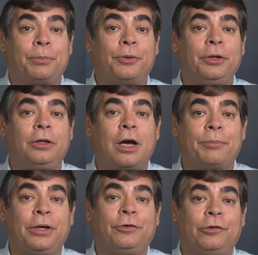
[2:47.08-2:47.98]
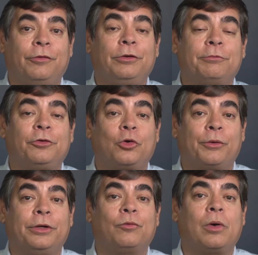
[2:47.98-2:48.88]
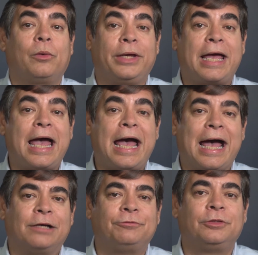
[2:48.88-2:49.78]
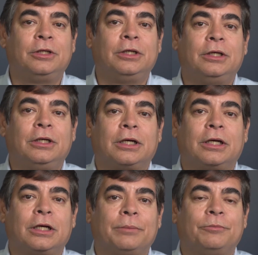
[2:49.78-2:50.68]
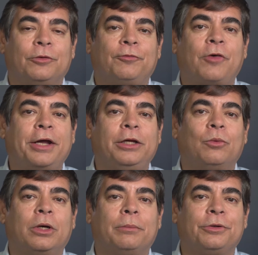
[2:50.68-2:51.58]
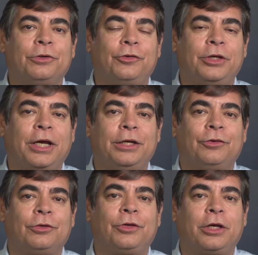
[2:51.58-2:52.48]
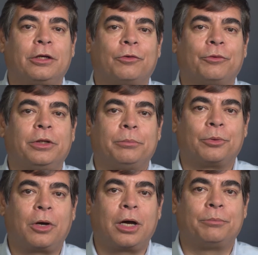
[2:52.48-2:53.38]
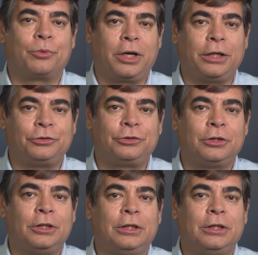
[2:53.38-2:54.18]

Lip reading: pretty comprehensive inventory of what we have, defining what emergency aid is and taking a really broad brush.